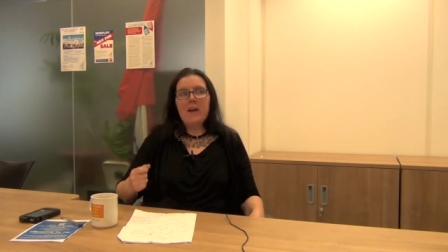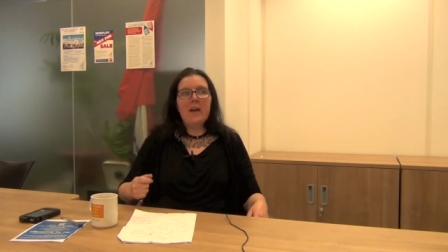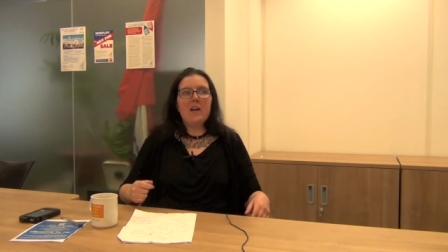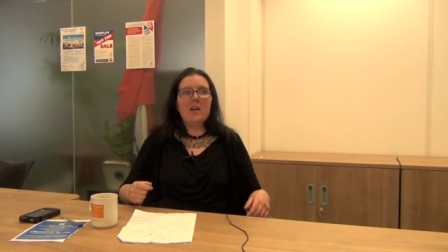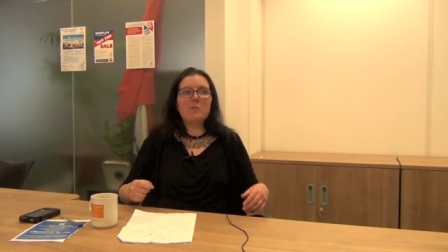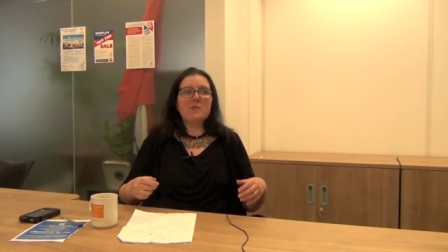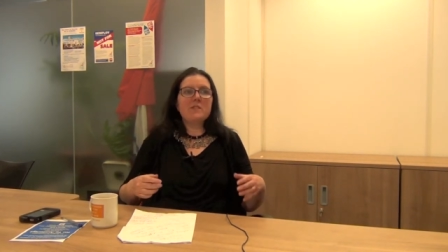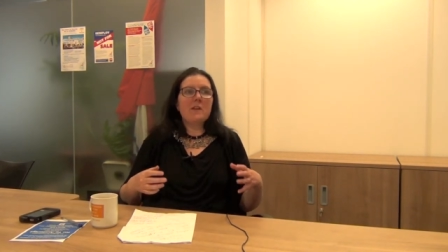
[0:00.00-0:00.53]

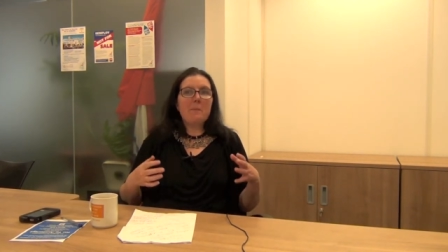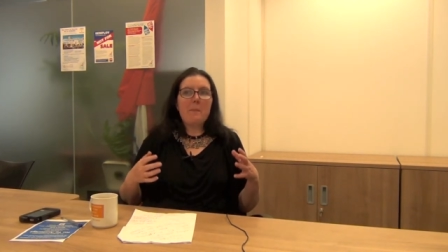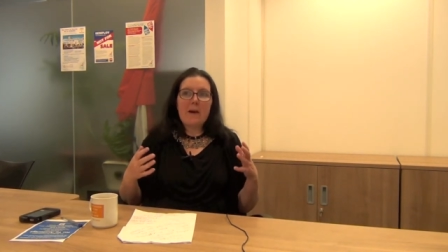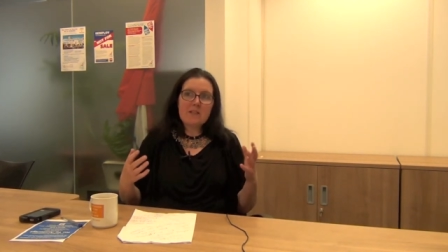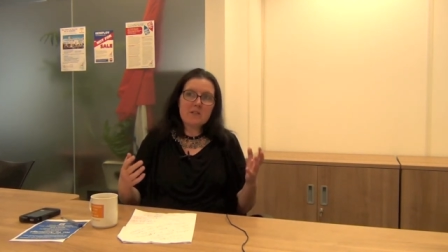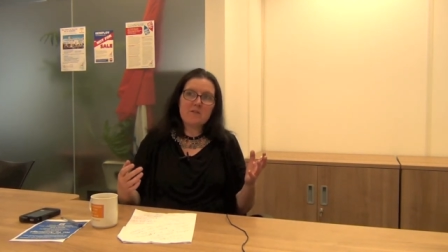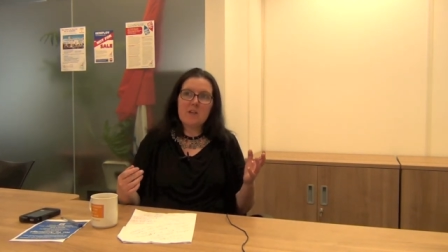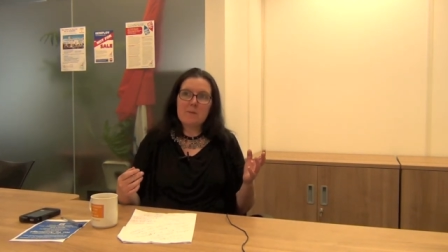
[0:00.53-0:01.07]
Um, we see
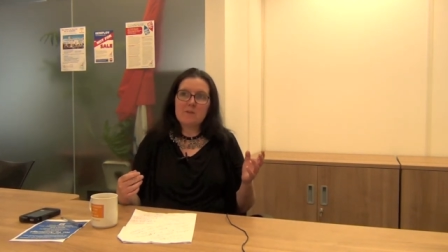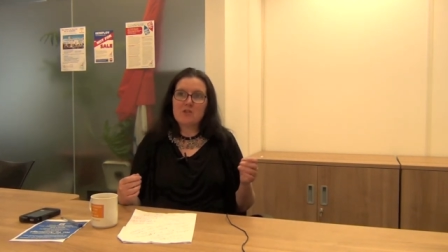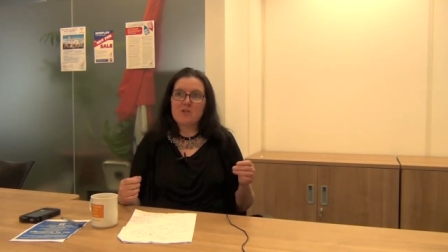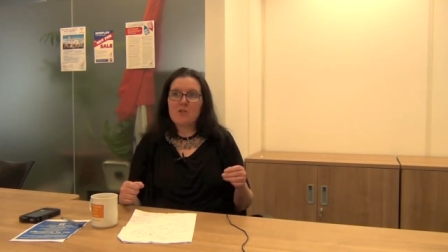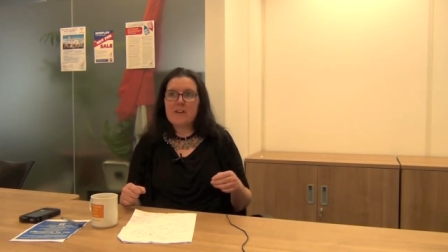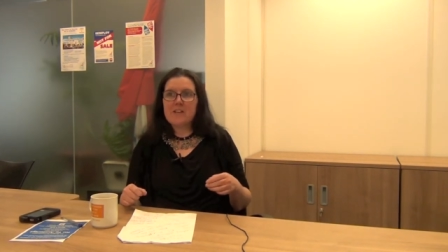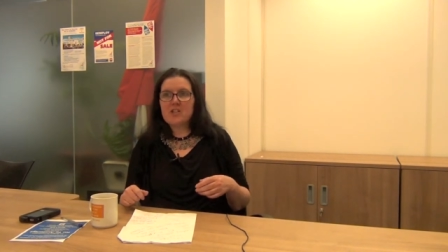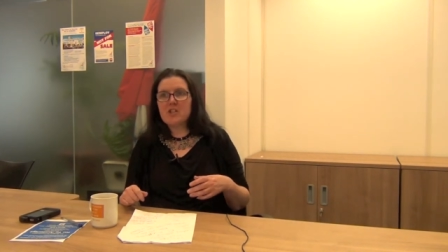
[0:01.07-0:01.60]
massive
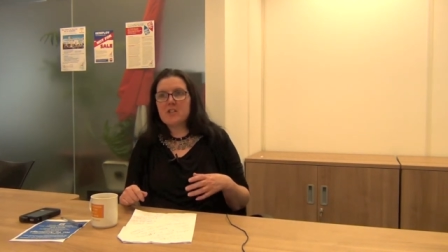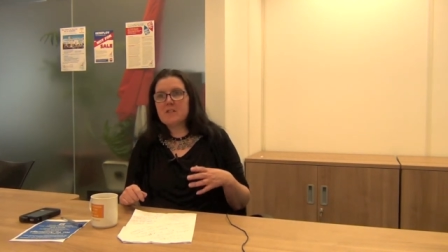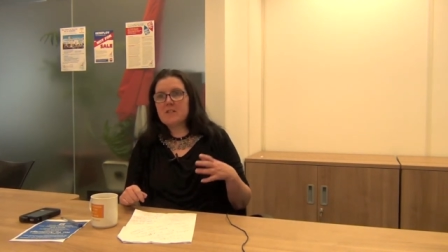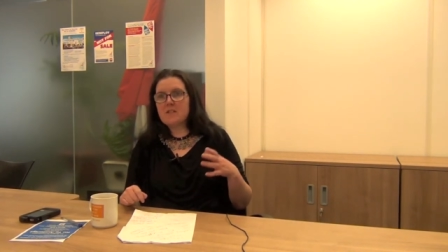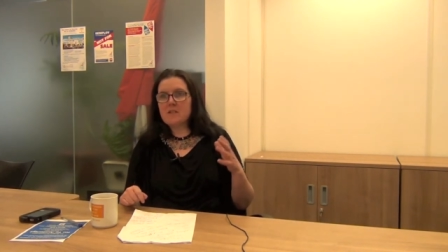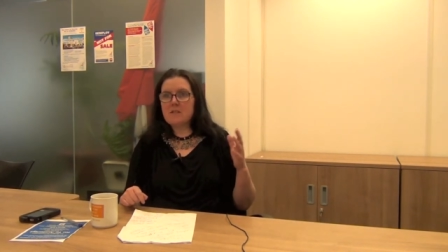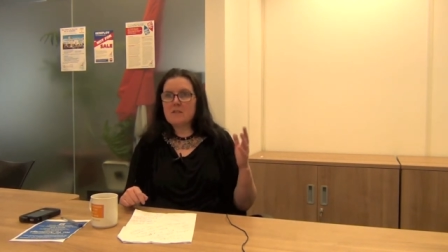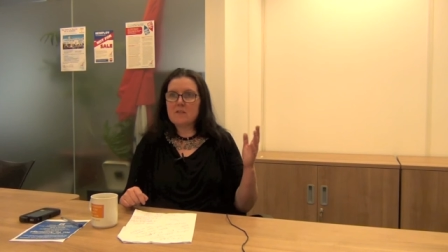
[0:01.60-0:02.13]

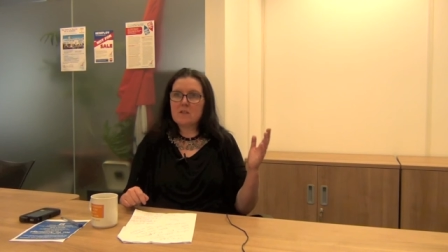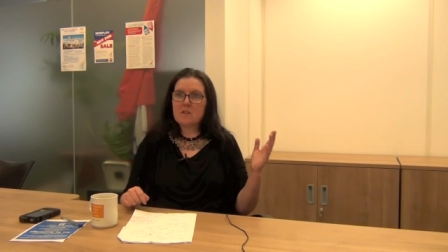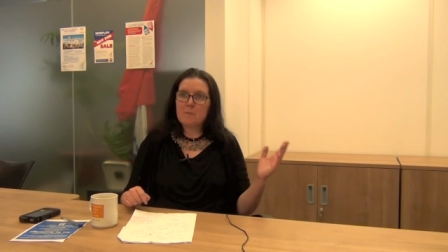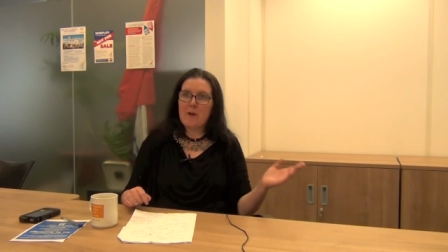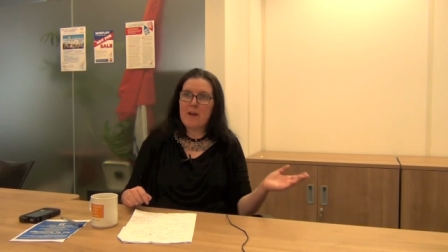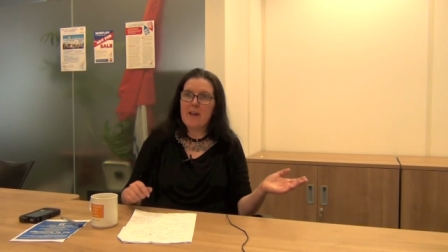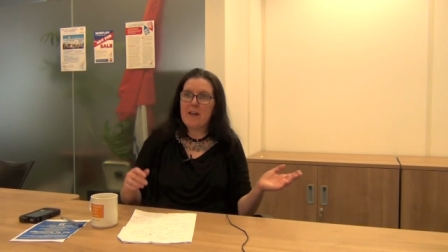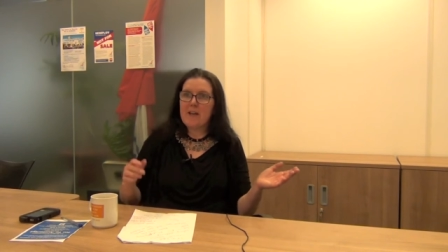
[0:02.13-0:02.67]
demonstrations in
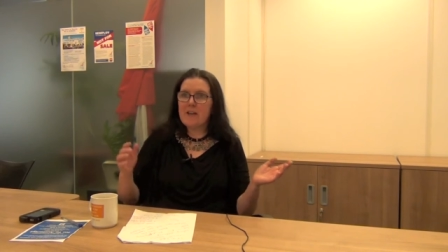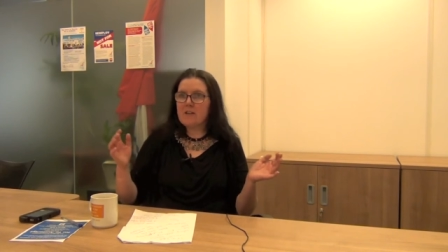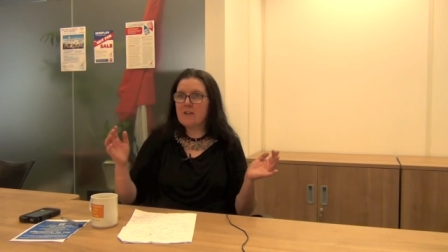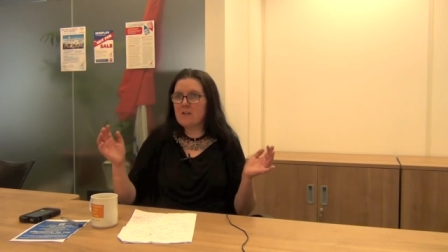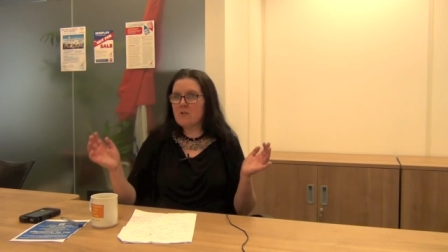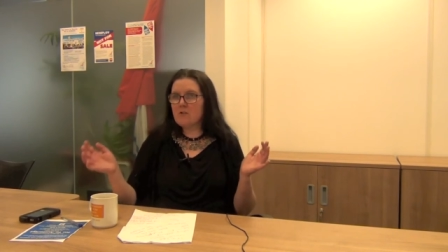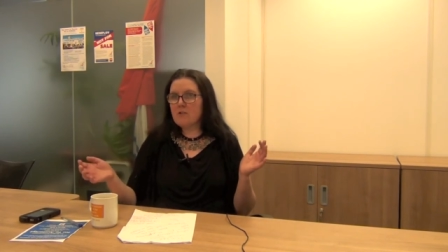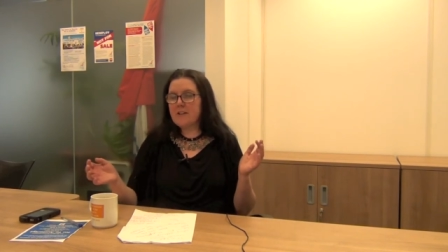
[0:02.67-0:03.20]
Spain
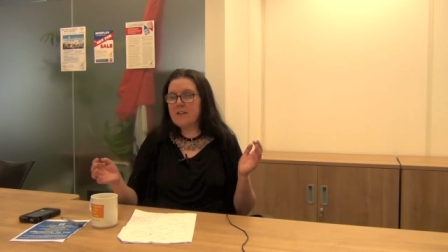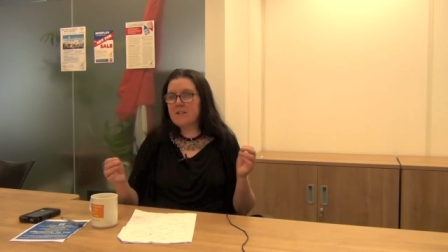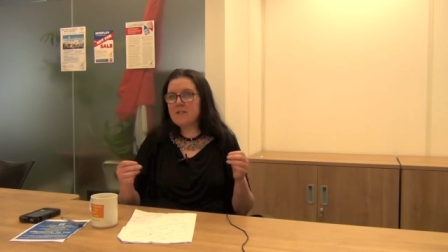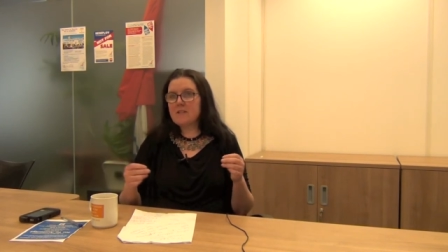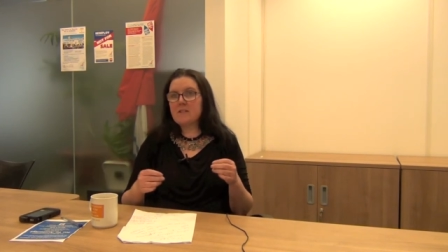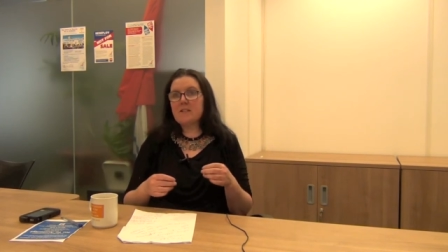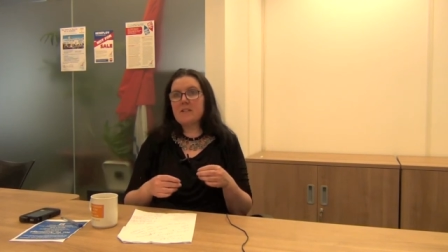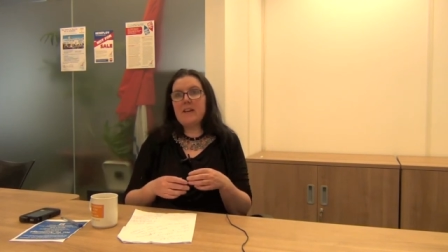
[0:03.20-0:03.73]
and
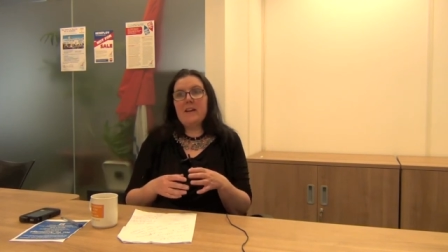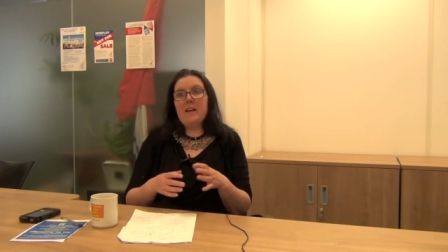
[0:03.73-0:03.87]
Greece,